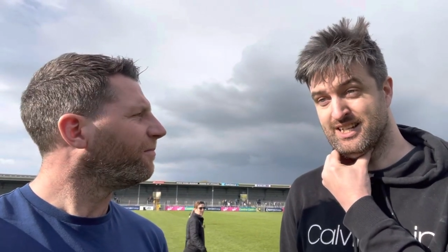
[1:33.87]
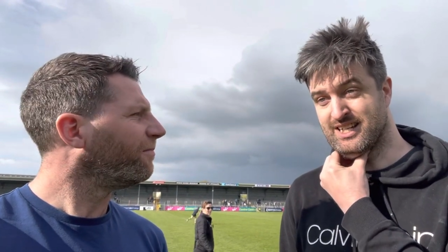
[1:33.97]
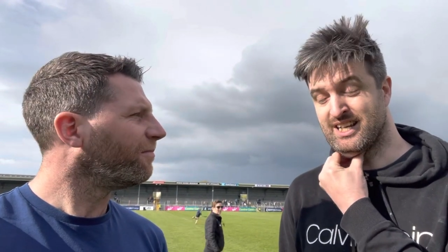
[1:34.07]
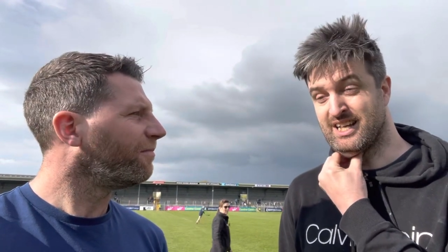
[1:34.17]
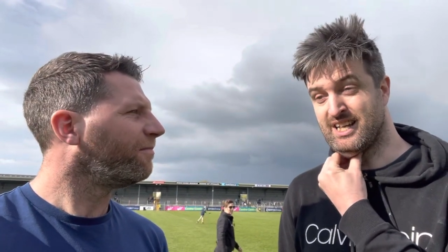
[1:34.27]

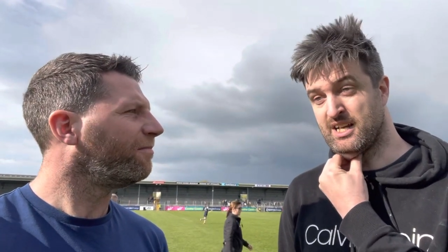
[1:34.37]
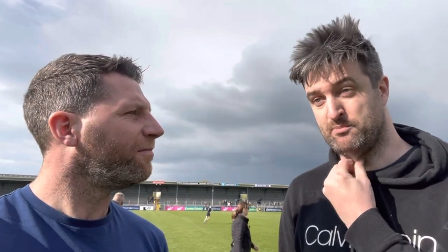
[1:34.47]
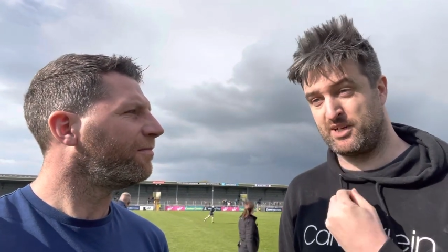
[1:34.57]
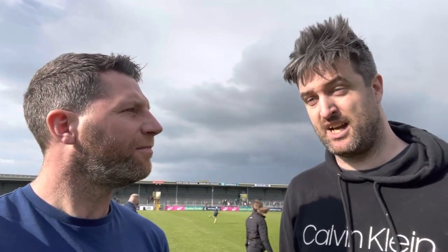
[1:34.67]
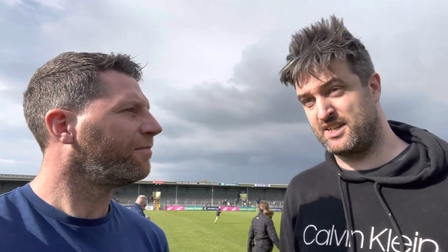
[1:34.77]
Speaker 1: Aidan
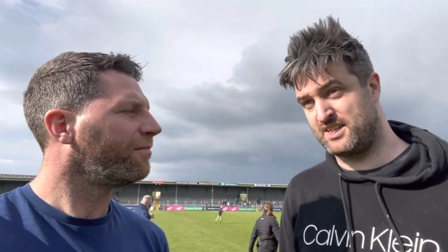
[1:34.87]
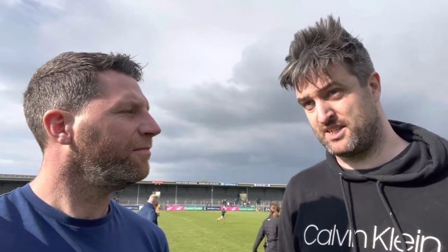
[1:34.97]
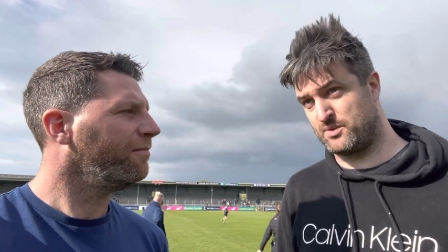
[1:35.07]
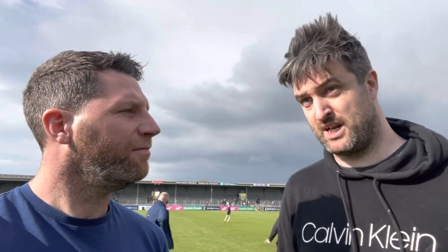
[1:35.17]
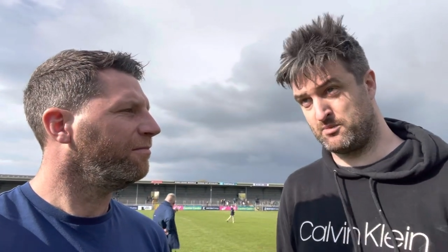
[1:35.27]
McCarthy as
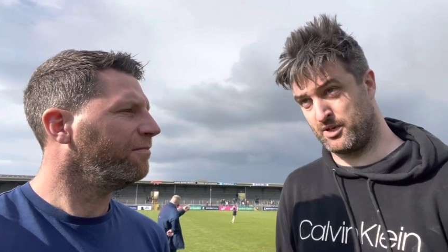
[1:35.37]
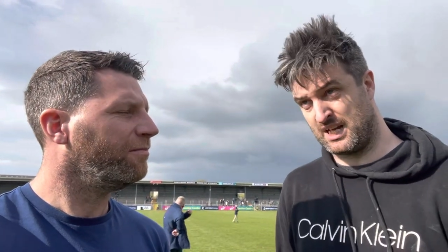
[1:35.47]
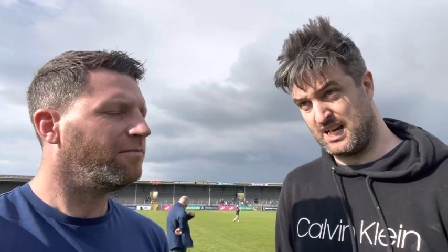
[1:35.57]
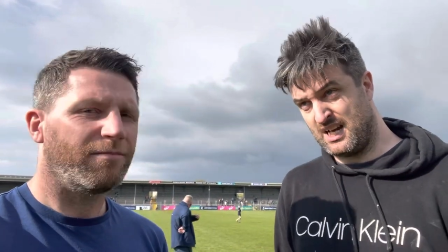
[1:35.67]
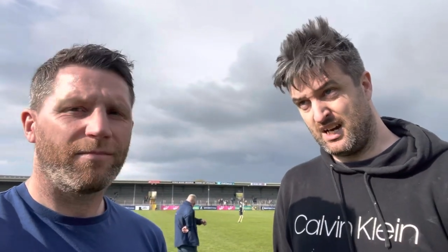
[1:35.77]
well, but
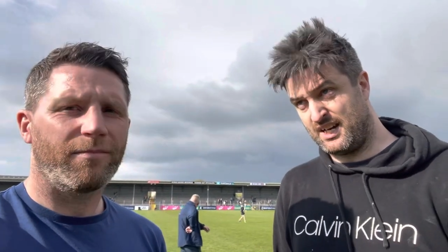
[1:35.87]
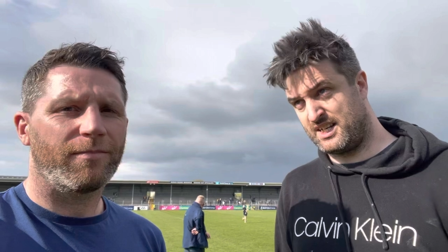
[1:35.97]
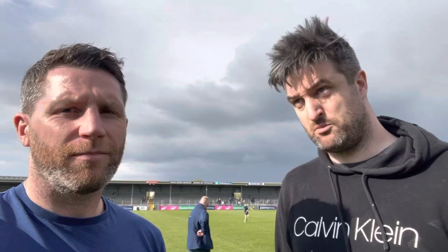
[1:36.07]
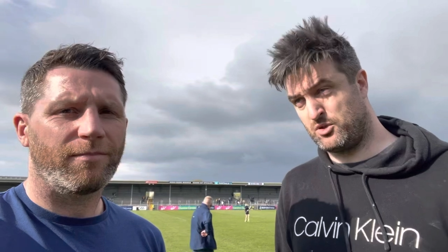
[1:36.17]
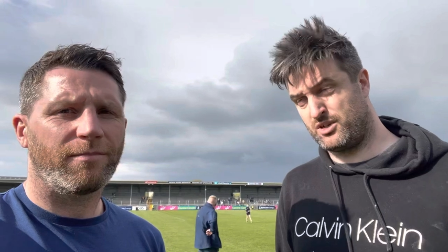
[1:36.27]
I
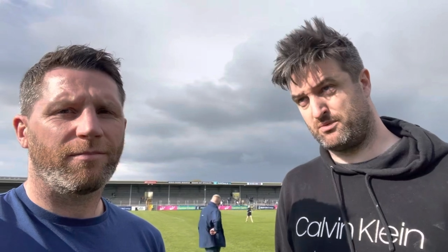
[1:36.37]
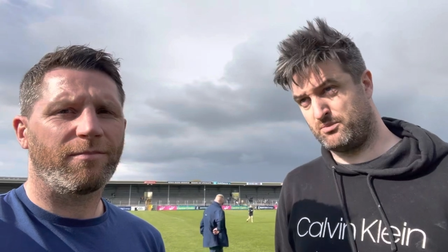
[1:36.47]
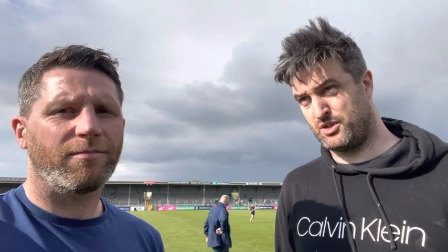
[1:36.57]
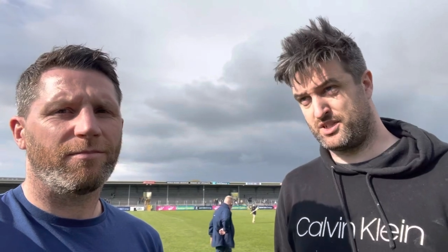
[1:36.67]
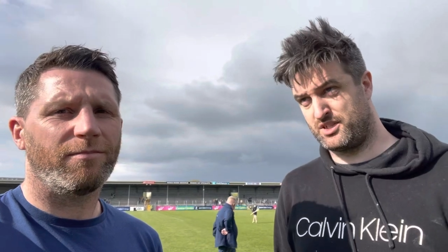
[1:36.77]
think
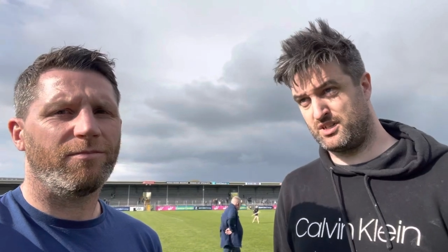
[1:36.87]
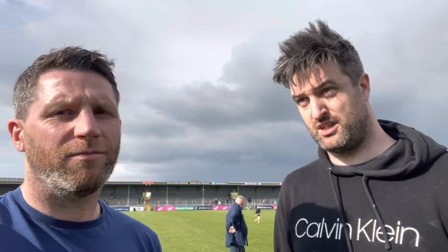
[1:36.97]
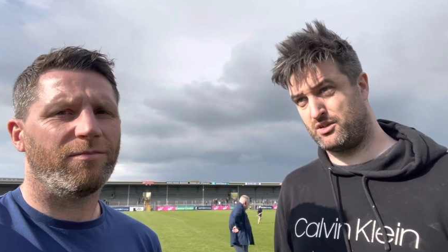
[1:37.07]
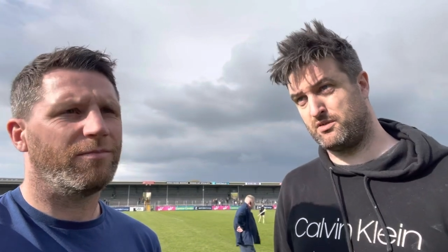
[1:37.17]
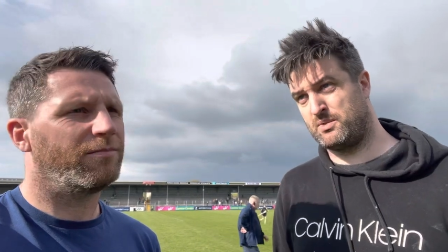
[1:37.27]
more so than
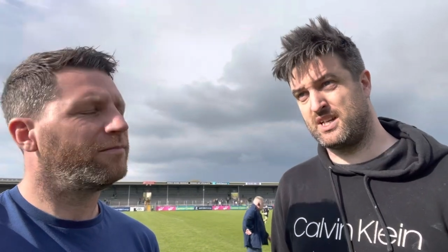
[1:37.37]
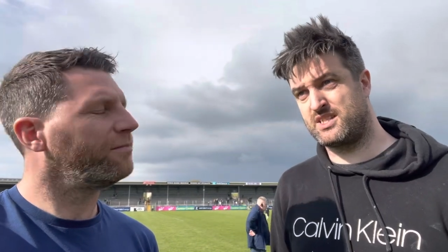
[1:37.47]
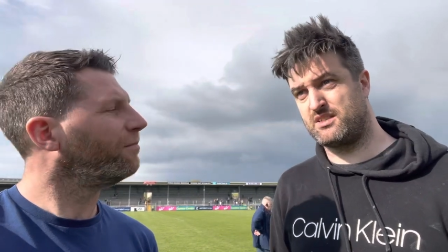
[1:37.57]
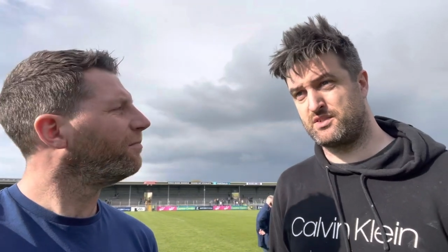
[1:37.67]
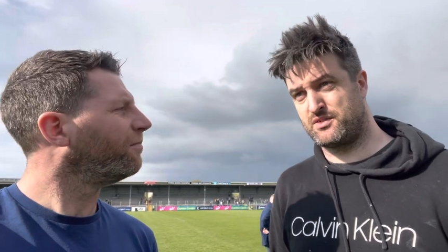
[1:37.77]
looking for
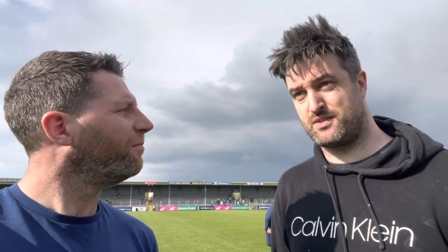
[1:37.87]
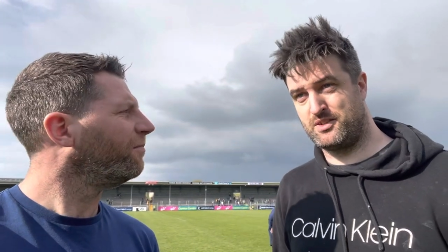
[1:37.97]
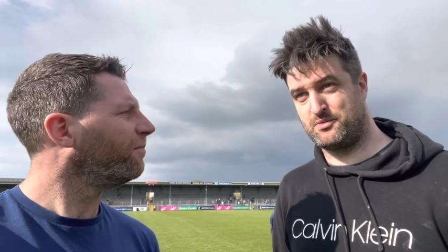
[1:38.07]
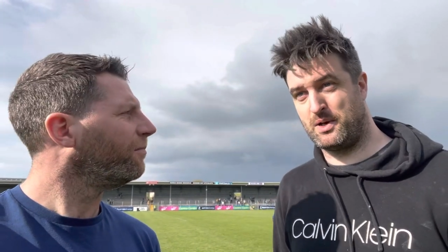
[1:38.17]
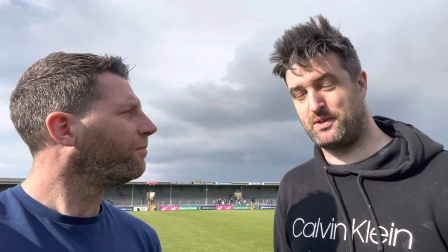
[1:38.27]
positives, you
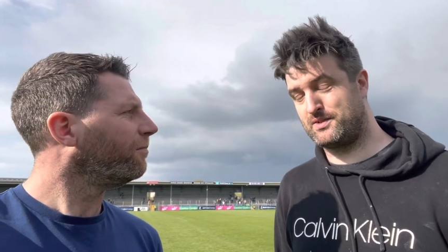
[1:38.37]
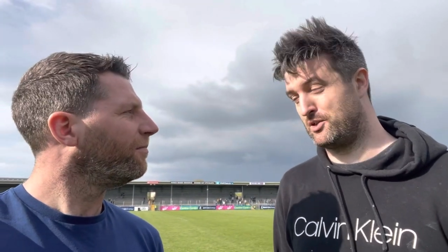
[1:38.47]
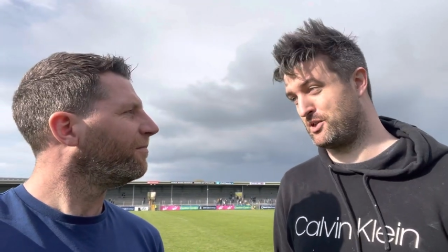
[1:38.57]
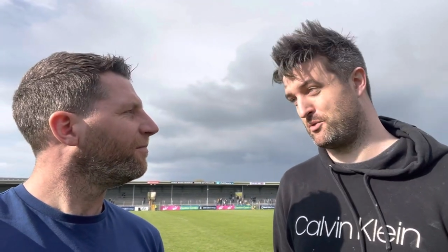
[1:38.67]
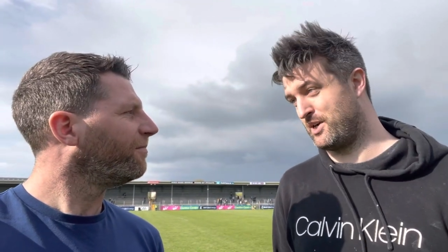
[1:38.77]
probably have to
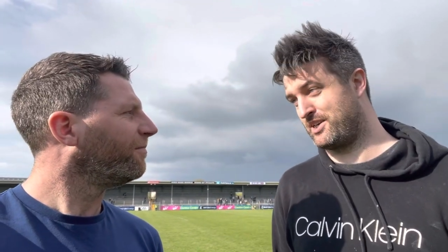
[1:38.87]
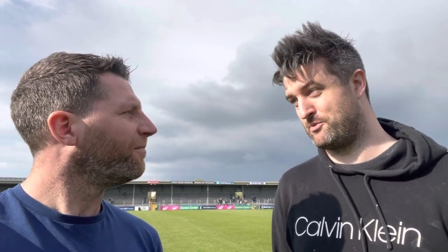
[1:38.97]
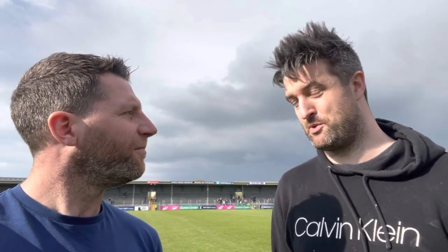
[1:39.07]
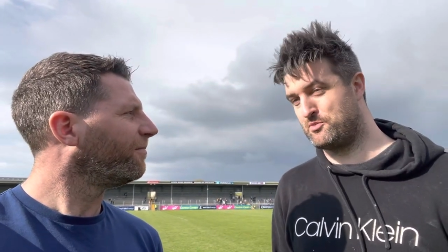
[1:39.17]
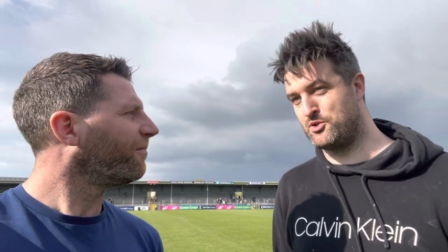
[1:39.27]
look at where can
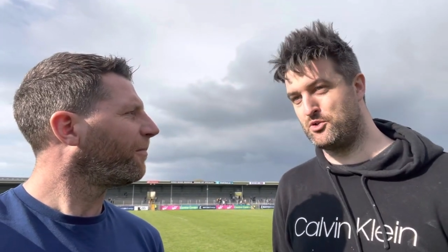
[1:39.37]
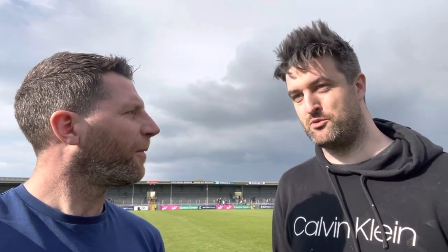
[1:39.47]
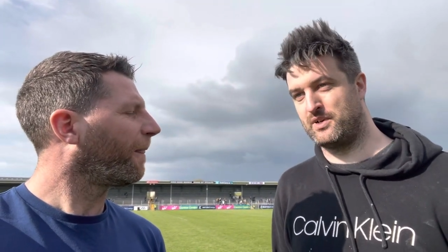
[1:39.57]
we improve.